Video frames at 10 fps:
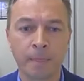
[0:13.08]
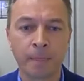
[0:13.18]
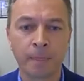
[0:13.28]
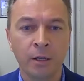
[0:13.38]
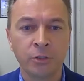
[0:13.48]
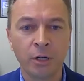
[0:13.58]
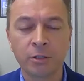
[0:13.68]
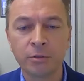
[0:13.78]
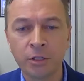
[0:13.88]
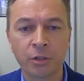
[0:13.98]
Dr.
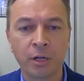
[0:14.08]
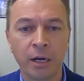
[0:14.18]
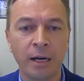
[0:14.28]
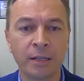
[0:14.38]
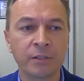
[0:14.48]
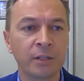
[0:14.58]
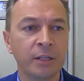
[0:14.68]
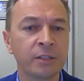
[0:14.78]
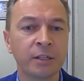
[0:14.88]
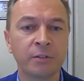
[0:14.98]
Richard Haass is
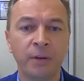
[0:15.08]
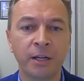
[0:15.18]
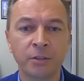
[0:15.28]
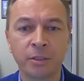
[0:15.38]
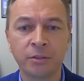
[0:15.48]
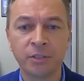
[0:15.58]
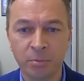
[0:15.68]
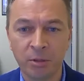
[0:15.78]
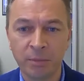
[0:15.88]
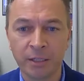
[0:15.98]
a veteran
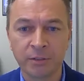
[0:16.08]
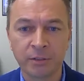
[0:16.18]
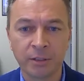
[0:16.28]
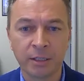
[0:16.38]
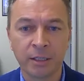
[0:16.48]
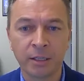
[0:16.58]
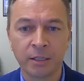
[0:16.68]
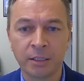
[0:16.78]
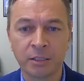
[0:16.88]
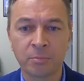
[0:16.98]
diplomat,
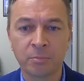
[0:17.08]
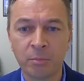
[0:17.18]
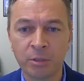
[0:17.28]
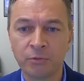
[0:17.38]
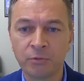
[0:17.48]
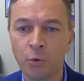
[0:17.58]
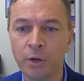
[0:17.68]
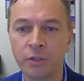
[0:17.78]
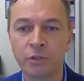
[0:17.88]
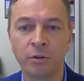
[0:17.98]
is a prominent voice
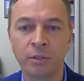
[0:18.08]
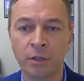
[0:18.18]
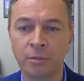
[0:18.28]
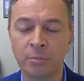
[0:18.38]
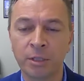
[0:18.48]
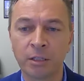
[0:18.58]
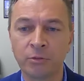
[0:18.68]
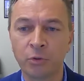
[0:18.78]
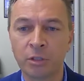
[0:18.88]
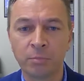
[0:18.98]
on American
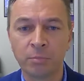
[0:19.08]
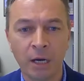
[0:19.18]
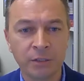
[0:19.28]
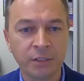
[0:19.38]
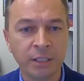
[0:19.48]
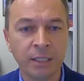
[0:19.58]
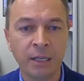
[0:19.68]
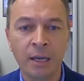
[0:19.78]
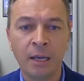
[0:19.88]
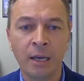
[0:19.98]
foreign policy,
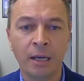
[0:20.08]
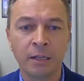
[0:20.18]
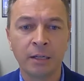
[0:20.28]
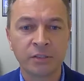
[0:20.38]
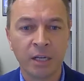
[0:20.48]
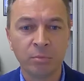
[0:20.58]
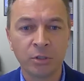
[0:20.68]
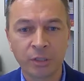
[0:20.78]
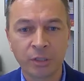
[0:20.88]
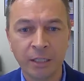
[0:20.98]
an established
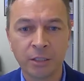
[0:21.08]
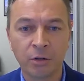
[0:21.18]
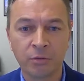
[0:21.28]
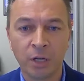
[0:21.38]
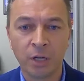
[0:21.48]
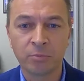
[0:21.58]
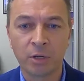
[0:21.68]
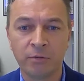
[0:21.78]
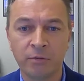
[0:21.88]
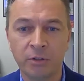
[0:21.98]
leader of
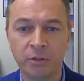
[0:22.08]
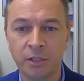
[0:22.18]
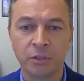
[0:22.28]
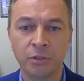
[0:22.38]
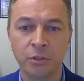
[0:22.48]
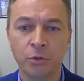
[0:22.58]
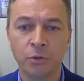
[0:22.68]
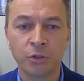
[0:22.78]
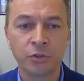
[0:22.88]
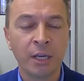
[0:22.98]
nonprofit
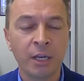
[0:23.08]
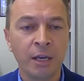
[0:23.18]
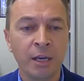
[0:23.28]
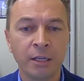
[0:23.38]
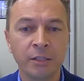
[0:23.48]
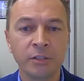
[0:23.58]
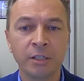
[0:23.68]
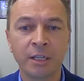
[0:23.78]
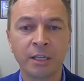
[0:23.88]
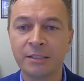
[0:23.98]
institutions. He's in
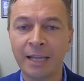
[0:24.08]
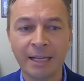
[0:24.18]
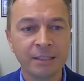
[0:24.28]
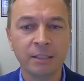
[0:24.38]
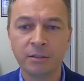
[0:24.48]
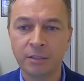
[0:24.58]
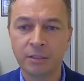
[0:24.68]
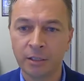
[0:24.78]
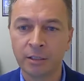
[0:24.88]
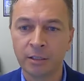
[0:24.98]
his 19th
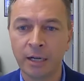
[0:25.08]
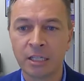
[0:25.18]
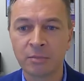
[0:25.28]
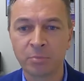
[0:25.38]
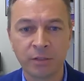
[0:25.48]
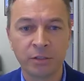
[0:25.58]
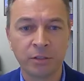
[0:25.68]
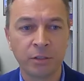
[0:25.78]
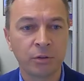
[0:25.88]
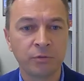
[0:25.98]
year as
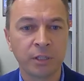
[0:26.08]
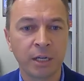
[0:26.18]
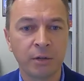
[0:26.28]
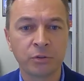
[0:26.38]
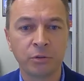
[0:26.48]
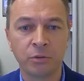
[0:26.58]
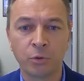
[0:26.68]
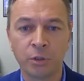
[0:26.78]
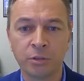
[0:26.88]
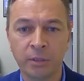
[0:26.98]
president of the Council on
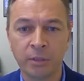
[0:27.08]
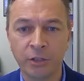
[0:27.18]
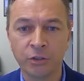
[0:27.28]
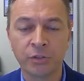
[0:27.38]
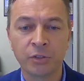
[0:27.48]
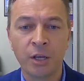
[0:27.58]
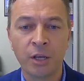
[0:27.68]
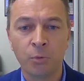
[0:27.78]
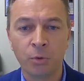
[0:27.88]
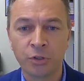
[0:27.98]
Foreign Relations,
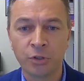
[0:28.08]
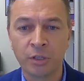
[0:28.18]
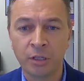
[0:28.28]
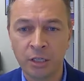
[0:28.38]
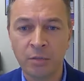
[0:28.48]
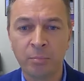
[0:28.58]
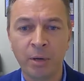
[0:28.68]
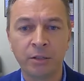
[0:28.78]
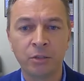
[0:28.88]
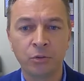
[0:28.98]
which is an
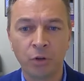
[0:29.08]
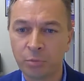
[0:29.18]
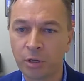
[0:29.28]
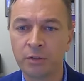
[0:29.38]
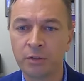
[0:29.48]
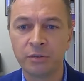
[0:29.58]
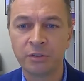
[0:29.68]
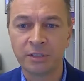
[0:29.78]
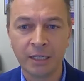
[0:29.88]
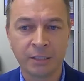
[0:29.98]
independent, nonpartisan
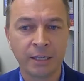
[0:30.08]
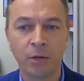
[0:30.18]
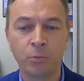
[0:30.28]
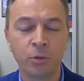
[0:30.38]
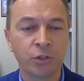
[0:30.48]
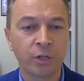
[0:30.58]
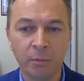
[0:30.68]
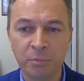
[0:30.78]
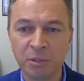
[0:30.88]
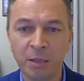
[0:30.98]
think tank which
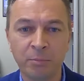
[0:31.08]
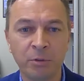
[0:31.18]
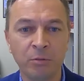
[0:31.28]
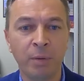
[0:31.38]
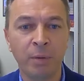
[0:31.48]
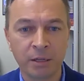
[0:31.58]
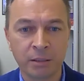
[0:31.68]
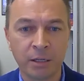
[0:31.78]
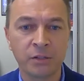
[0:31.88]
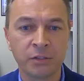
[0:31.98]
helps people better
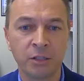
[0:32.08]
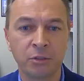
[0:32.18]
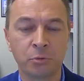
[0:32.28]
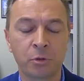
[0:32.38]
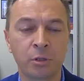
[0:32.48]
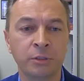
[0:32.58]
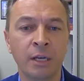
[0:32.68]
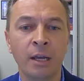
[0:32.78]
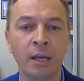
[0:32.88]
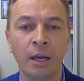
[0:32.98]
understand the world
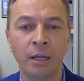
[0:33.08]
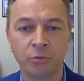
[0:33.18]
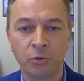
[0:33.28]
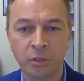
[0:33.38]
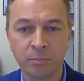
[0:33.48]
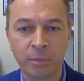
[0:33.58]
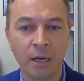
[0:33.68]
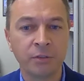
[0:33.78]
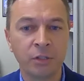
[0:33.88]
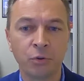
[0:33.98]
and the foreign
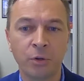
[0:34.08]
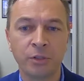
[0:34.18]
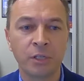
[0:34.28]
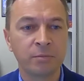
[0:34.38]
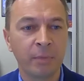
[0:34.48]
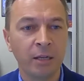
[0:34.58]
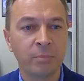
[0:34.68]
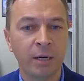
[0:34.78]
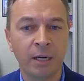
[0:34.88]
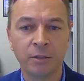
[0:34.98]
policy choices made
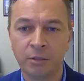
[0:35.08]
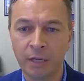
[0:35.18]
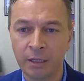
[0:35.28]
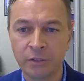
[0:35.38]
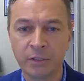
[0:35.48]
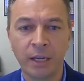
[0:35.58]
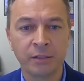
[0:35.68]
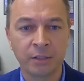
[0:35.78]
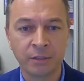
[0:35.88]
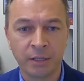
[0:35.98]
by the United States
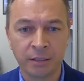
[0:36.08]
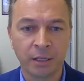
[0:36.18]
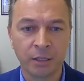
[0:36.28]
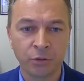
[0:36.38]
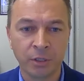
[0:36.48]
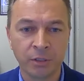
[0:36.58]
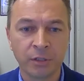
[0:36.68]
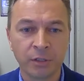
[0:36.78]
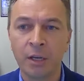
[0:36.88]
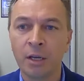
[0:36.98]
and other countries.
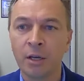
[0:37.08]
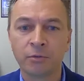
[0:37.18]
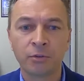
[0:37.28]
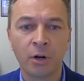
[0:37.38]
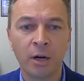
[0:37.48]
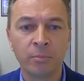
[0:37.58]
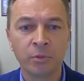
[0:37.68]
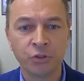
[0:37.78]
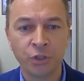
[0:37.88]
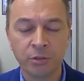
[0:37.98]
From
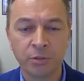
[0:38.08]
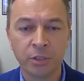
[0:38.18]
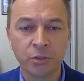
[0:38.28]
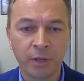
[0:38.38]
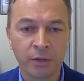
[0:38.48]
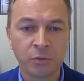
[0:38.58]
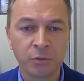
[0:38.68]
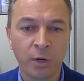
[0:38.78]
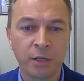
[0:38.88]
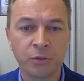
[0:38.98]
January
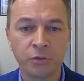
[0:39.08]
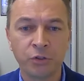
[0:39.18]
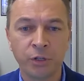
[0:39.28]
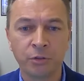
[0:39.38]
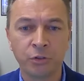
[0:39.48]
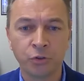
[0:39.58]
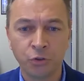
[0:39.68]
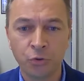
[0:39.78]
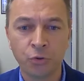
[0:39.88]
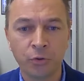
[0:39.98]
2001 to
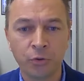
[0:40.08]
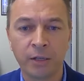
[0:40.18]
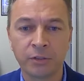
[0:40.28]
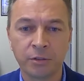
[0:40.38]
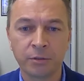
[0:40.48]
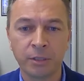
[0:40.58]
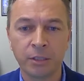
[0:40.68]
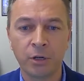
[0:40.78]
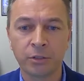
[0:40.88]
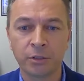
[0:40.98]
June 2003,
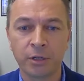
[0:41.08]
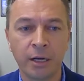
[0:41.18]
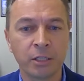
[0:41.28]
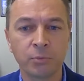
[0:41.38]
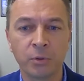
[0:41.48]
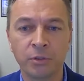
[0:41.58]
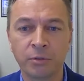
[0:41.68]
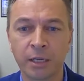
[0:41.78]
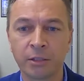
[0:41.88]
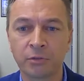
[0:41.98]
Dr. Haass was
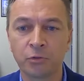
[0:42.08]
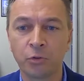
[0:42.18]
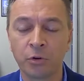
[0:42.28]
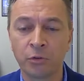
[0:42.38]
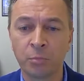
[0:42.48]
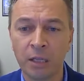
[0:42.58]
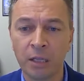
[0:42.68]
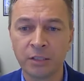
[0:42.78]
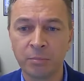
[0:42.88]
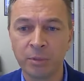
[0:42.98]
director of policy
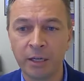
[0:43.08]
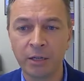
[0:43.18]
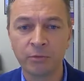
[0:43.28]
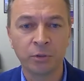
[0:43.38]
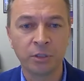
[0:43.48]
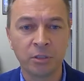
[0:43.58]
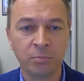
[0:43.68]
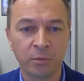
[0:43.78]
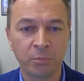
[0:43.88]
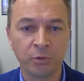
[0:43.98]
planning for the
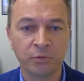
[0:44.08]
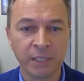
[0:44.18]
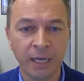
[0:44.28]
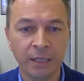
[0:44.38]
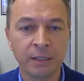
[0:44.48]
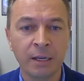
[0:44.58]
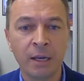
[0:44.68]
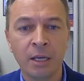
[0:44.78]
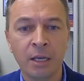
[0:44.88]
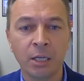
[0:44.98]
Department of State.
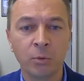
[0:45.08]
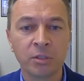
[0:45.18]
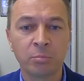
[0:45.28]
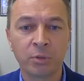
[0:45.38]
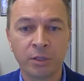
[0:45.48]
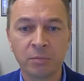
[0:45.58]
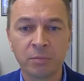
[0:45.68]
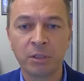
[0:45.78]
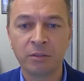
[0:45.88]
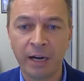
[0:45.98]
He was a principal
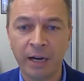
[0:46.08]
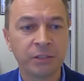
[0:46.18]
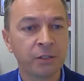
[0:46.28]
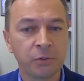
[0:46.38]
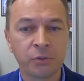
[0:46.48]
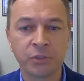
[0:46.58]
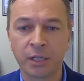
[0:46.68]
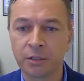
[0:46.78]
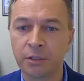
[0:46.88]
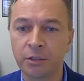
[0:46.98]
advisor to
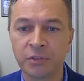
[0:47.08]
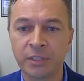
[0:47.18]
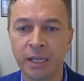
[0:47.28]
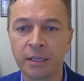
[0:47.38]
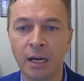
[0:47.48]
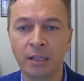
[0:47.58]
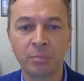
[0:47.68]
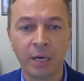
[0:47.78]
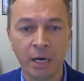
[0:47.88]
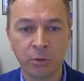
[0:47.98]
Secretary of State Colin
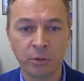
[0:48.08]
Powell.